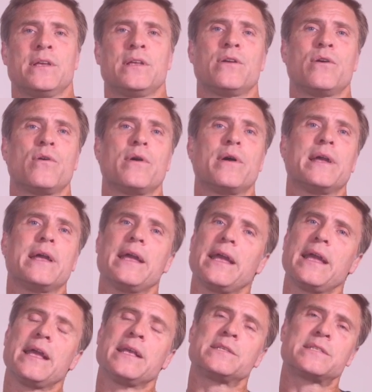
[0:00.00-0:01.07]
You know,
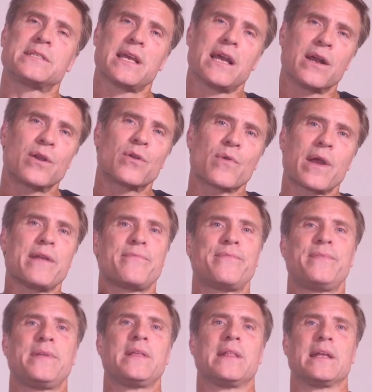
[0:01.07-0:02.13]
it's a great
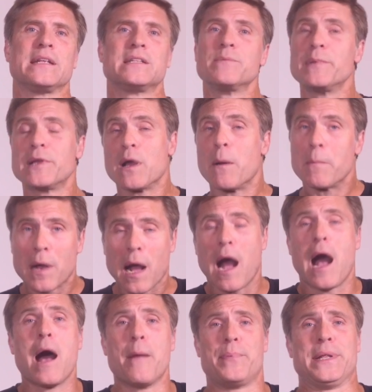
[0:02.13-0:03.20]
feeling to become
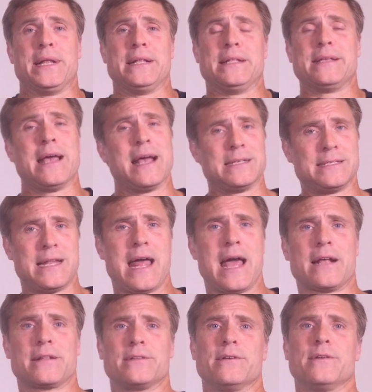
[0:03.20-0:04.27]
competent as an
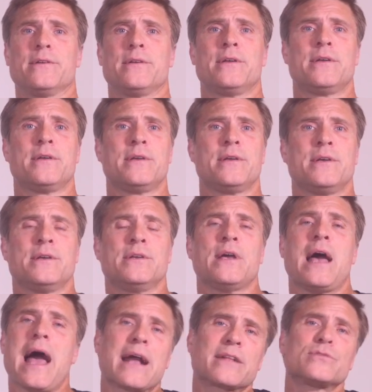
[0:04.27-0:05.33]
actor.
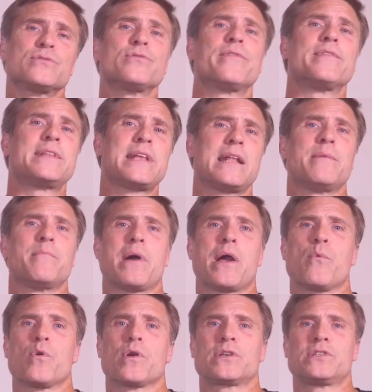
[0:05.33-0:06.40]
Actors who have attended
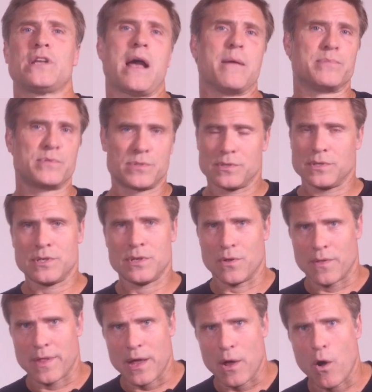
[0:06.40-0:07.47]
my workshops, you
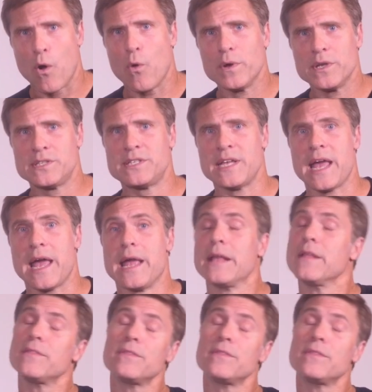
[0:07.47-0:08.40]
know, they always say,